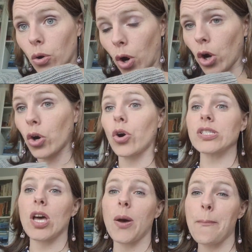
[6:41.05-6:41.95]

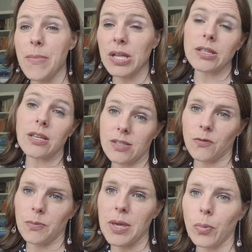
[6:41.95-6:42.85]
across millions
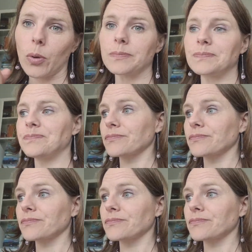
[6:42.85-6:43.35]
of people,